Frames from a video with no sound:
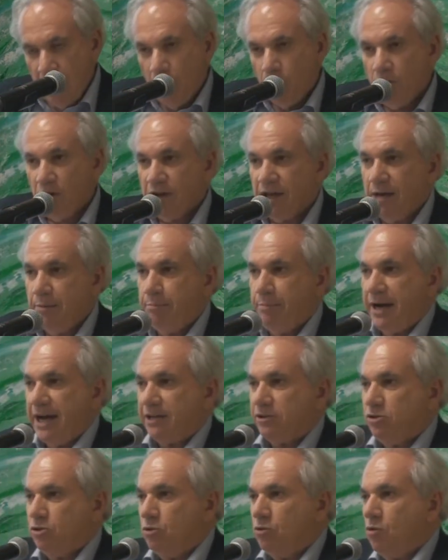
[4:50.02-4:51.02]
I want to get
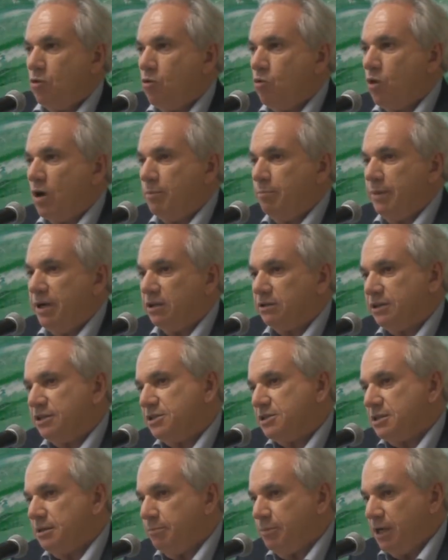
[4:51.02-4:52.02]
back to Juan Belt,
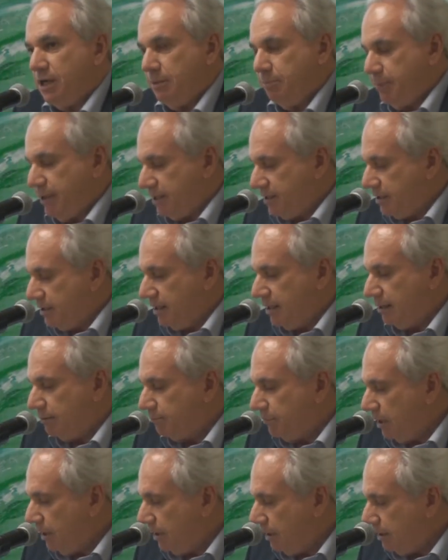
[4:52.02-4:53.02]
and somebody picked it
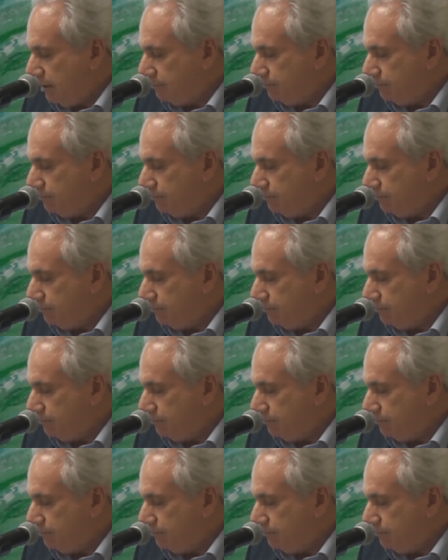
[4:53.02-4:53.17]
up.